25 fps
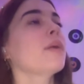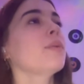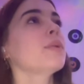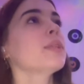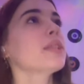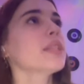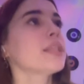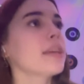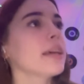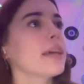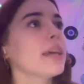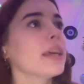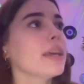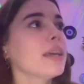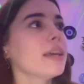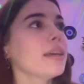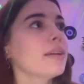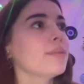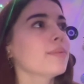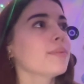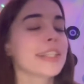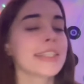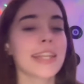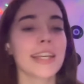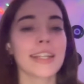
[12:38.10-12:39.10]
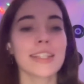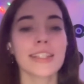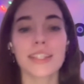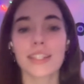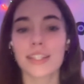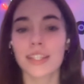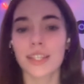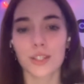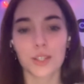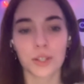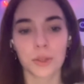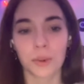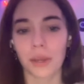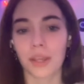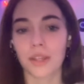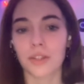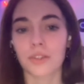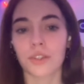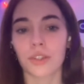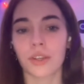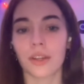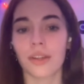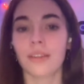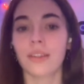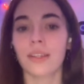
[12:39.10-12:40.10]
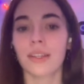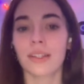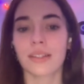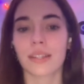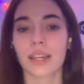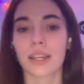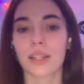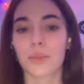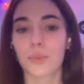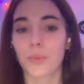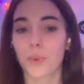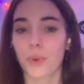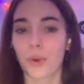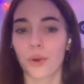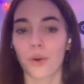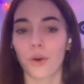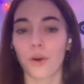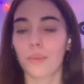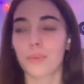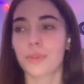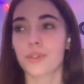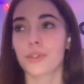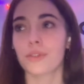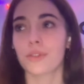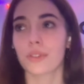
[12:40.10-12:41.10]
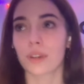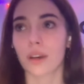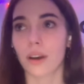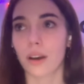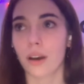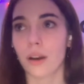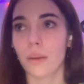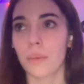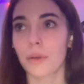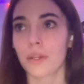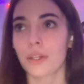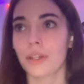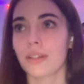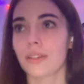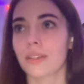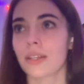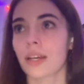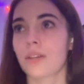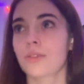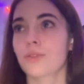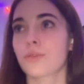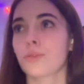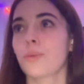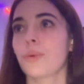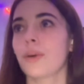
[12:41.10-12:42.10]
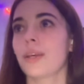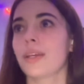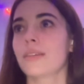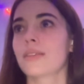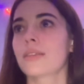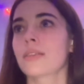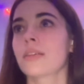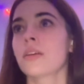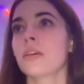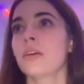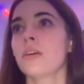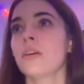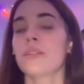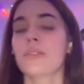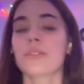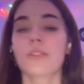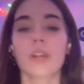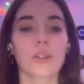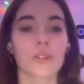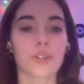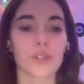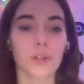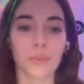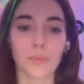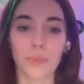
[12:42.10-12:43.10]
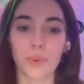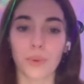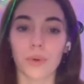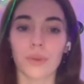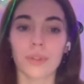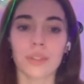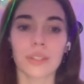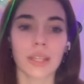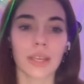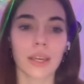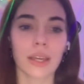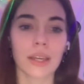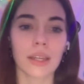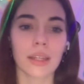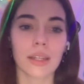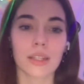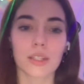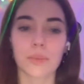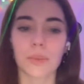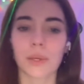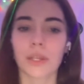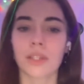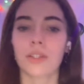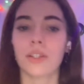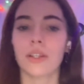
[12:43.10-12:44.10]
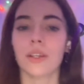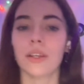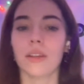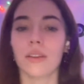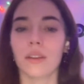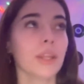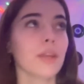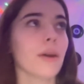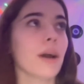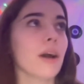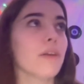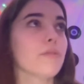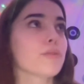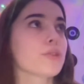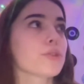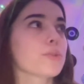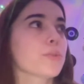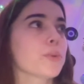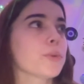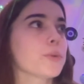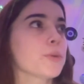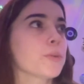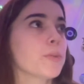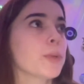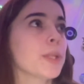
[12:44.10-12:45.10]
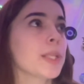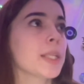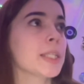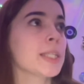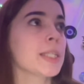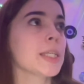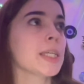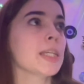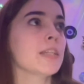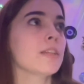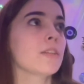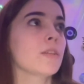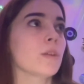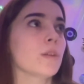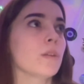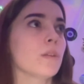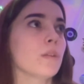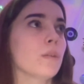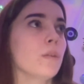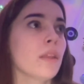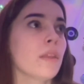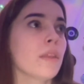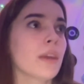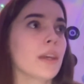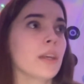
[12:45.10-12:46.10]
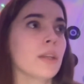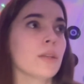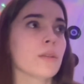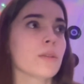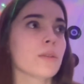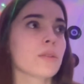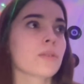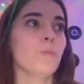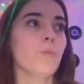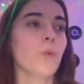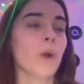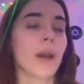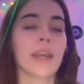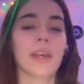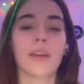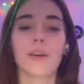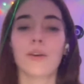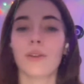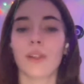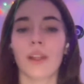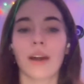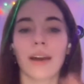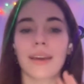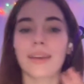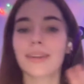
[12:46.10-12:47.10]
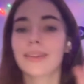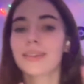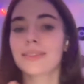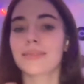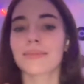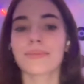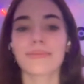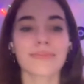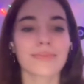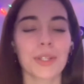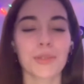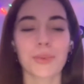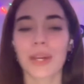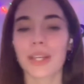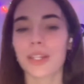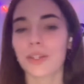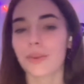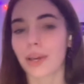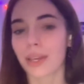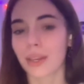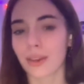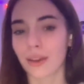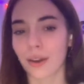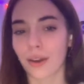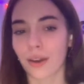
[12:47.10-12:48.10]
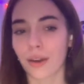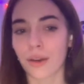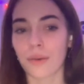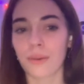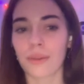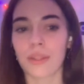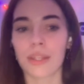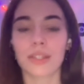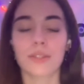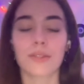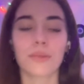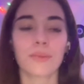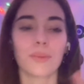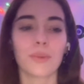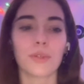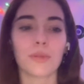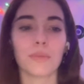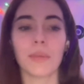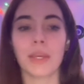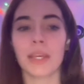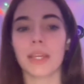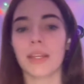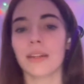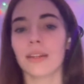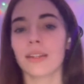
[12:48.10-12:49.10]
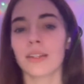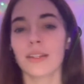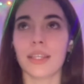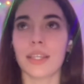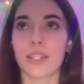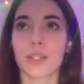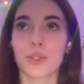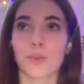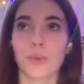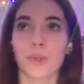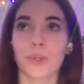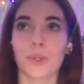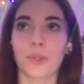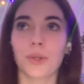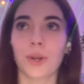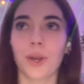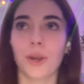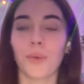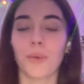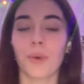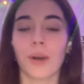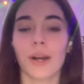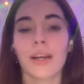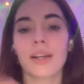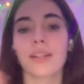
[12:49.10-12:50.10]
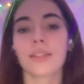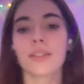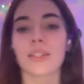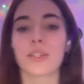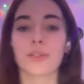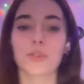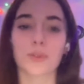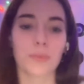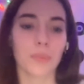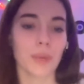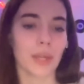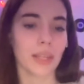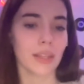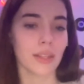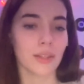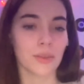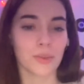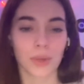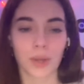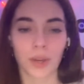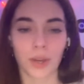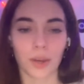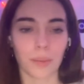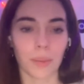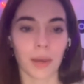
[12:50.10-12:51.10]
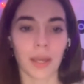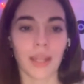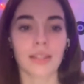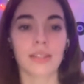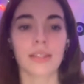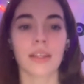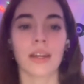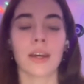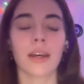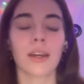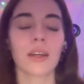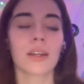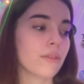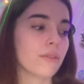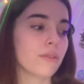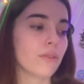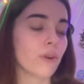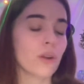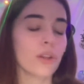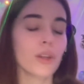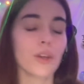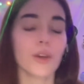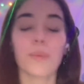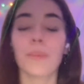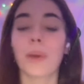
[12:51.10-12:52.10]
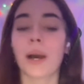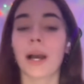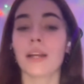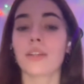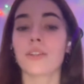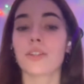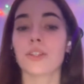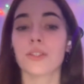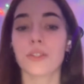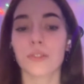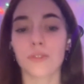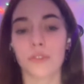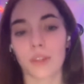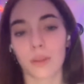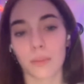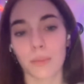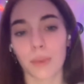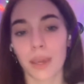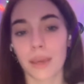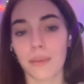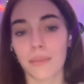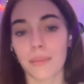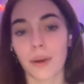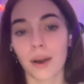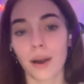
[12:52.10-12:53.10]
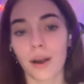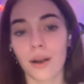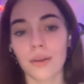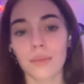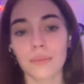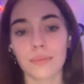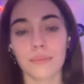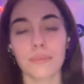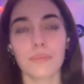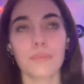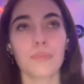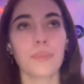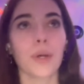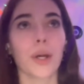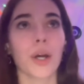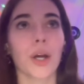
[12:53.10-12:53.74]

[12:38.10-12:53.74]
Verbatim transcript: I would say assess the situation, assess what your options are, because that's always such an important thing. And especially when you have responsibilities and things where you're like, which way do I go? This would mean this would go worse. This would mean this would go better. Follow your passions for the main part.